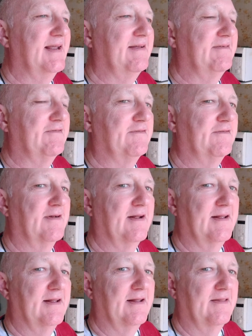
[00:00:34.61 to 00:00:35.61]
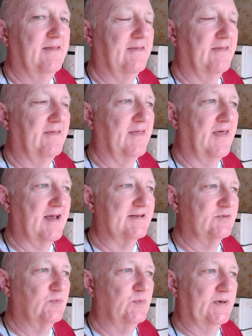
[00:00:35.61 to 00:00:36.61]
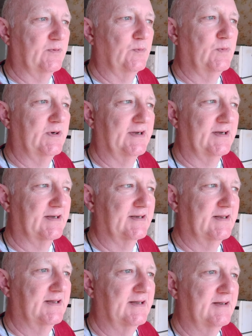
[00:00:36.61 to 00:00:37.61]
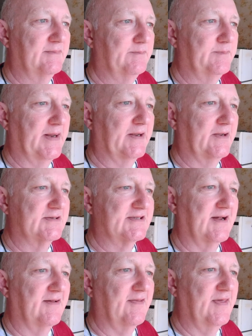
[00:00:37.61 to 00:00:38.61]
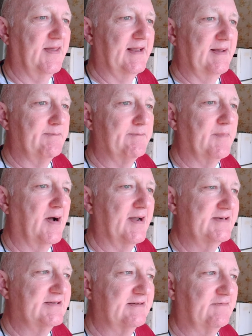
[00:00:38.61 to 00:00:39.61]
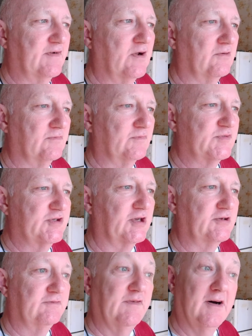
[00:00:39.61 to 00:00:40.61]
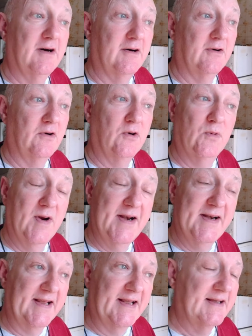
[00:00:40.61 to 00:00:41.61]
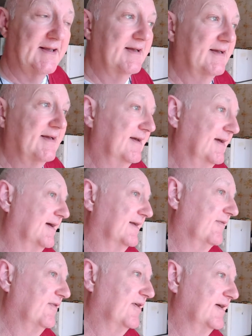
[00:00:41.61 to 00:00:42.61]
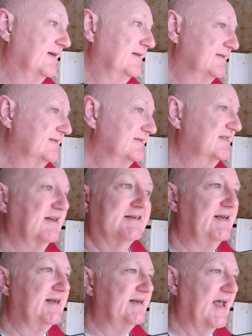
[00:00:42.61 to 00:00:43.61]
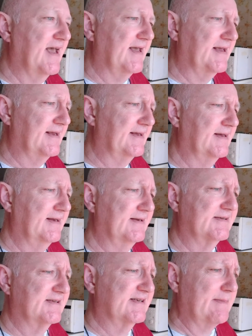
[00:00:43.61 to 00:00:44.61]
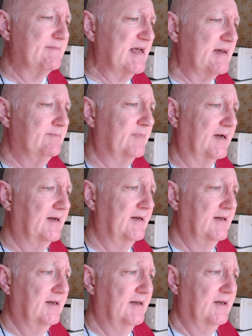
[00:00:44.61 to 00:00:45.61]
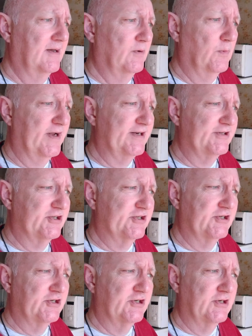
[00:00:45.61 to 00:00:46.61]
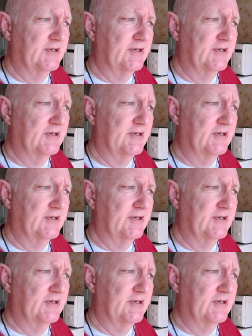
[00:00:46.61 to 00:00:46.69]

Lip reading: if that will work because I think it might have gone too far already. Another sunny day in September, which